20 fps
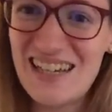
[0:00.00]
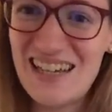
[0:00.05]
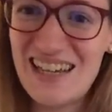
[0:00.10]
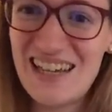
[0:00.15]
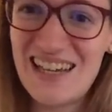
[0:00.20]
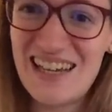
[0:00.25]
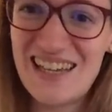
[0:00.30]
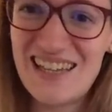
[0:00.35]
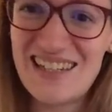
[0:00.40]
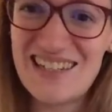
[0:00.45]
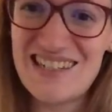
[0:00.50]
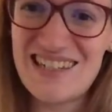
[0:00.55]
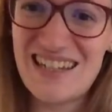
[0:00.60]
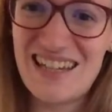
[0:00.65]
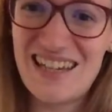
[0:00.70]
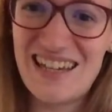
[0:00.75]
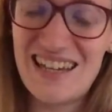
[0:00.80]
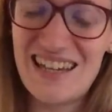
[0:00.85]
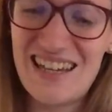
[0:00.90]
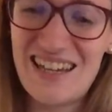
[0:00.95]
And
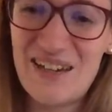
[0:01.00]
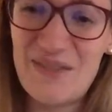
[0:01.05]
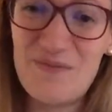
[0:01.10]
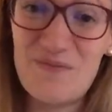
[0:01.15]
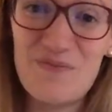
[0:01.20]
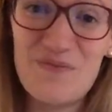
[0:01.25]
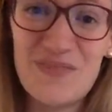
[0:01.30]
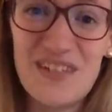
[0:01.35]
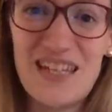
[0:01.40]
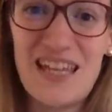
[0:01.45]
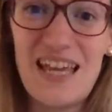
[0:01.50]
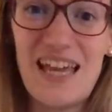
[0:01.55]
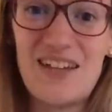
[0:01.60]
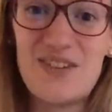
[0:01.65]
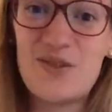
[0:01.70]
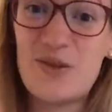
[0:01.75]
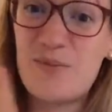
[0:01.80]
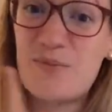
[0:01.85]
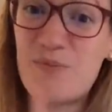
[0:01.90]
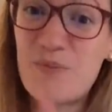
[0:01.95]
um, yeah,
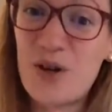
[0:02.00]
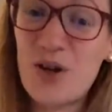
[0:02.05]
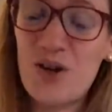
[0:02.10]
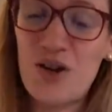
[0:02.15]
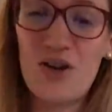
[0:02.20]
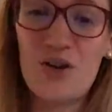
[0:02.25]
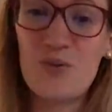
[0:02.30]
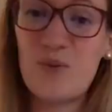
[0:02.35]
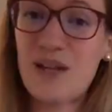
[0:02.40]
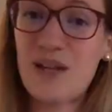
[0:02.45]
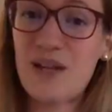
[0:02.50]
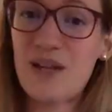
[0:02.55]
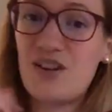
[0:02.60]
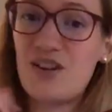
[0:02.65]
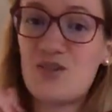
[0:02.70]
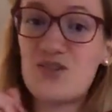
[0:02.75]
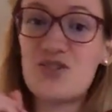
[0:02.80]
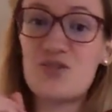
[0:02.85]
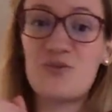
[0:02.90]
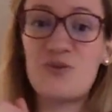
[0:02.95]
tomorrow we are
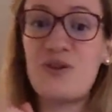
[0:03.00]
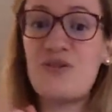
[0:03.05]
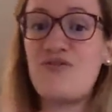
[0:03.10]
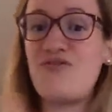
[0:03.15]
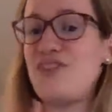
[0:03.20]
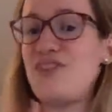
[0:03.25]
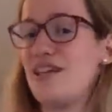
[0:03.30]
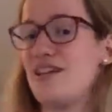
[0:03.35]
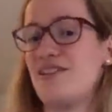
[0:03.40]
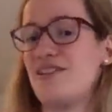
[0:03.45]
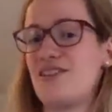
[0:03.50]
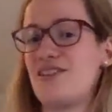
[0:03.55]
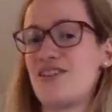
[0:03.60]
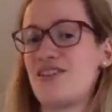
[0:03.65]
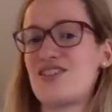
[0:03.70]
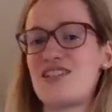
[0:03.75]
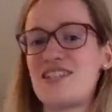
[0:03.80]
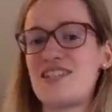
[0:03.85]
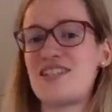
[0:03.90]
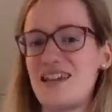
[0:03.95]
going to reveal the
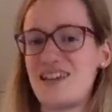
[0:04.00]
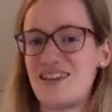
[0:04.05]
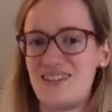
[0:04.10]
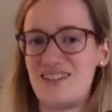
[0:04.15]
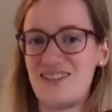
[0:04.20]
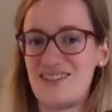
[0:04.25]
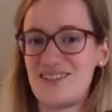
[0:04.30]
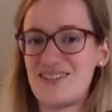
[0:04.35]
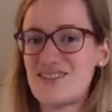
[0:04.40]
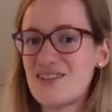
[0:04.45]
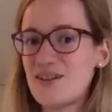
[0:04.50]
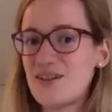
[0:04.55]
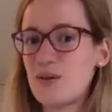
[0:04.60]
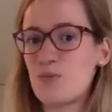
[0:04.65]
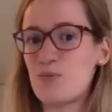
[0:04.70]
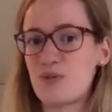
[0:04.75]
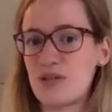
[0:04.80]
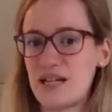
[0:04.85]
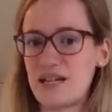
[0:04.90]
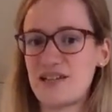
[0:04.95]
second
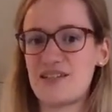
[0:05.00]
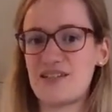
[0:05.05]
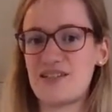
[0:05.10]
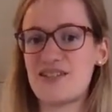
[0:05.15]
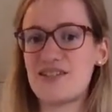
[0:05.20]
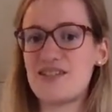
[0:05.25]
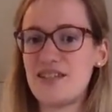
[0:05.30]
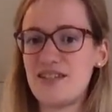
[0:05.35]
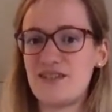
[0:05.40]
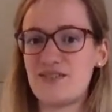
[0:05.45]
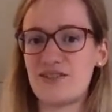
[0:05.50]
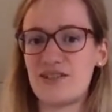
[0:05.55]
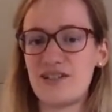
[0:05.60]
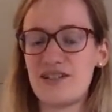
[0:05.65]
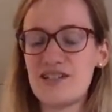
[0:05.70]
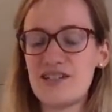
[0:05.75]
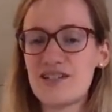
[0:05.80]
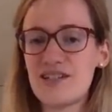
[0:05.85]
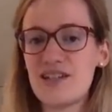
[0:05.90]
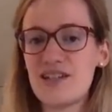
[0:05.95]
practice secret.